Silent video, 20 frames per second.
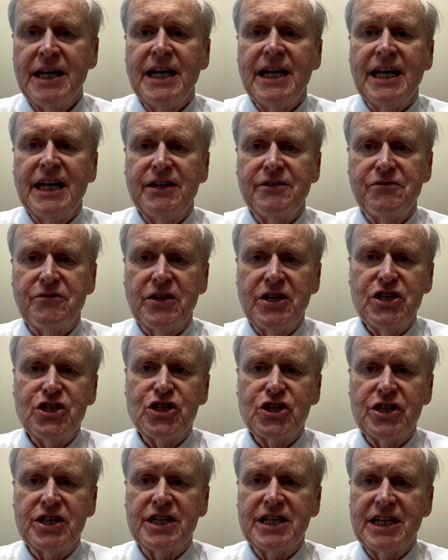
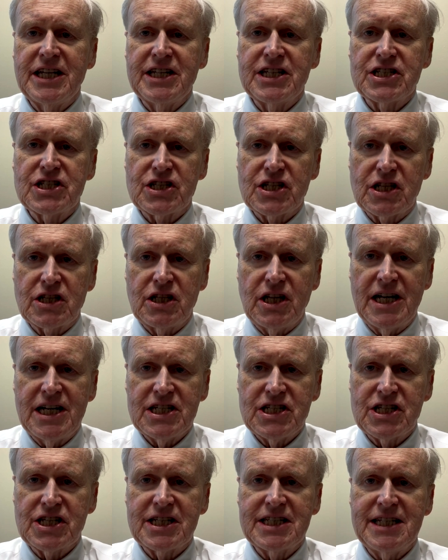Inflation is the
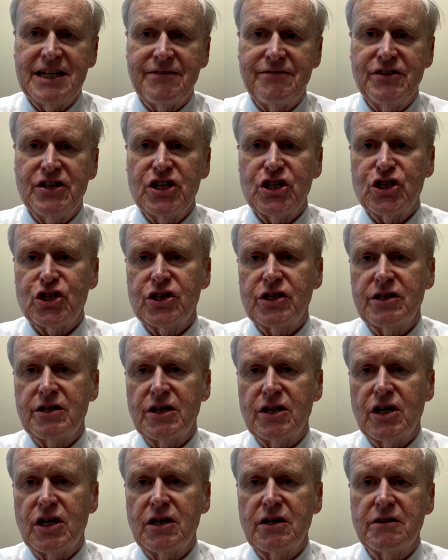classic definition
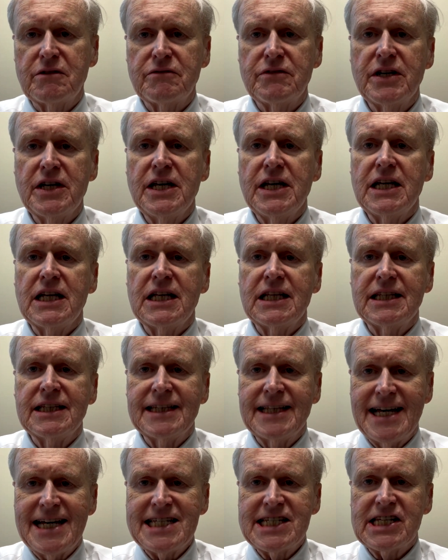of
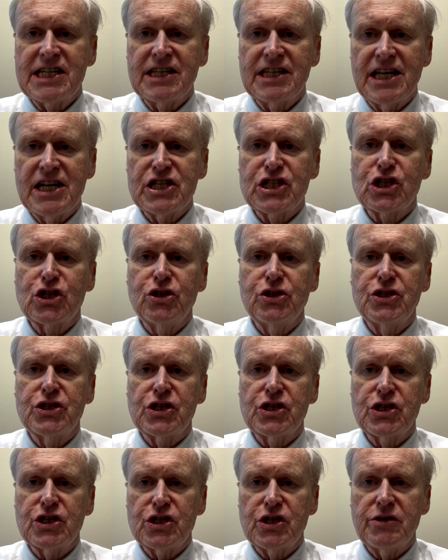less and less goods
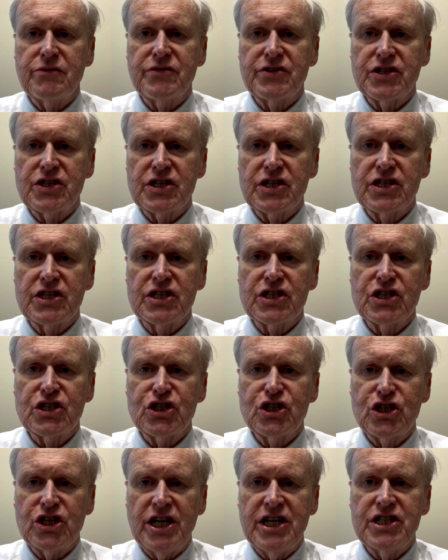and services
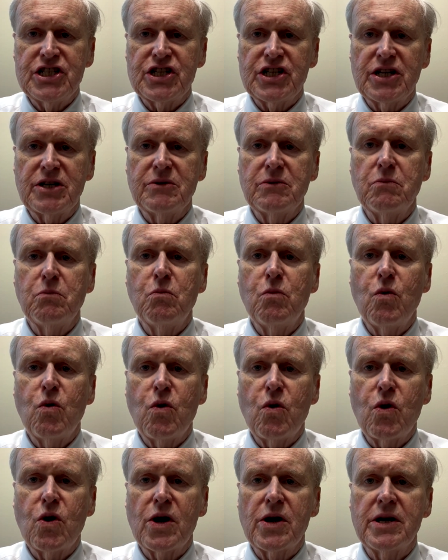chasing
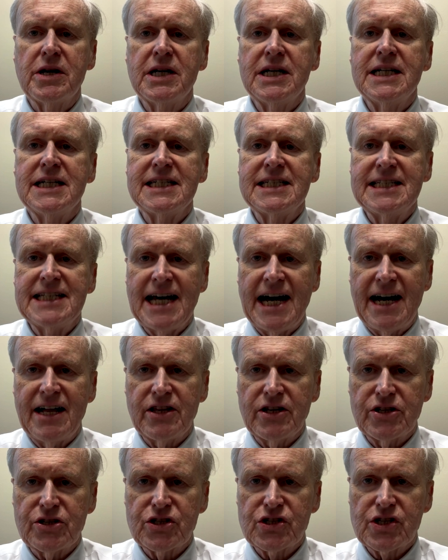more
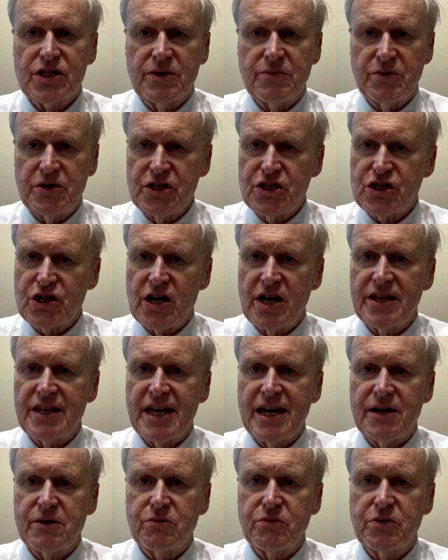dollars. And we saw
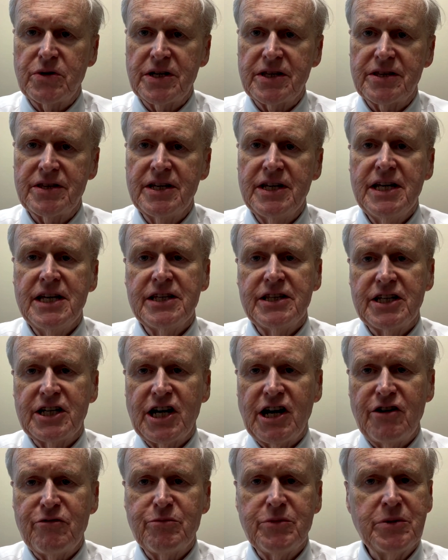that with the
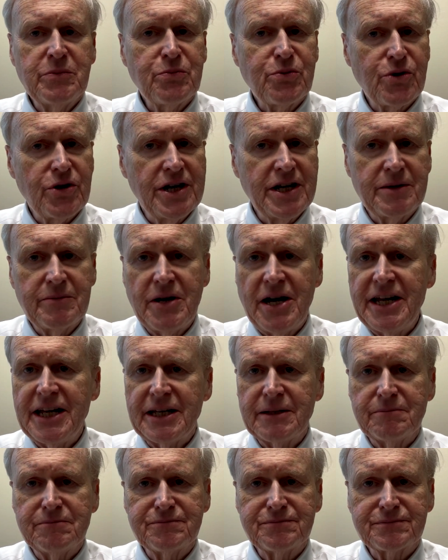government printing money.
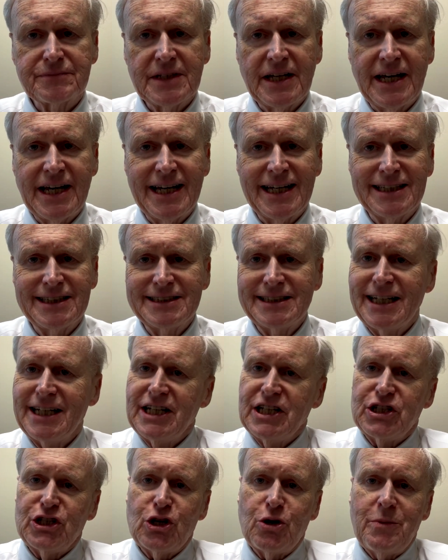And
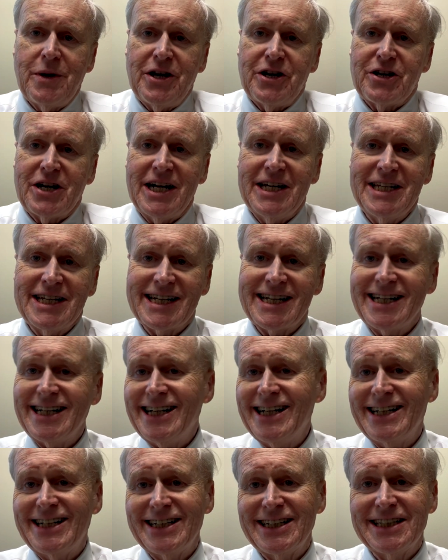no matter how you
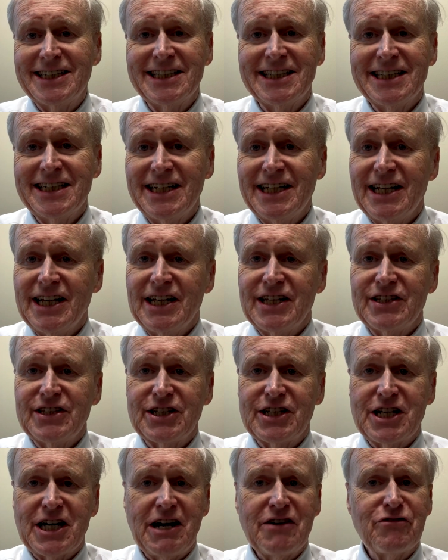cut it, the
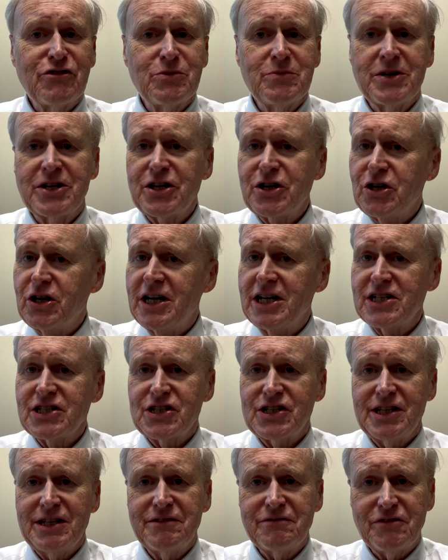government caused
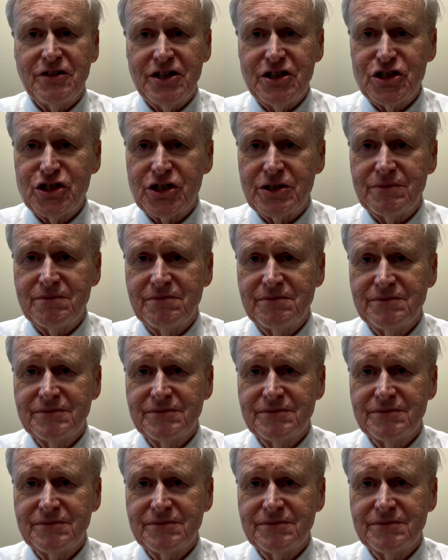the inflation.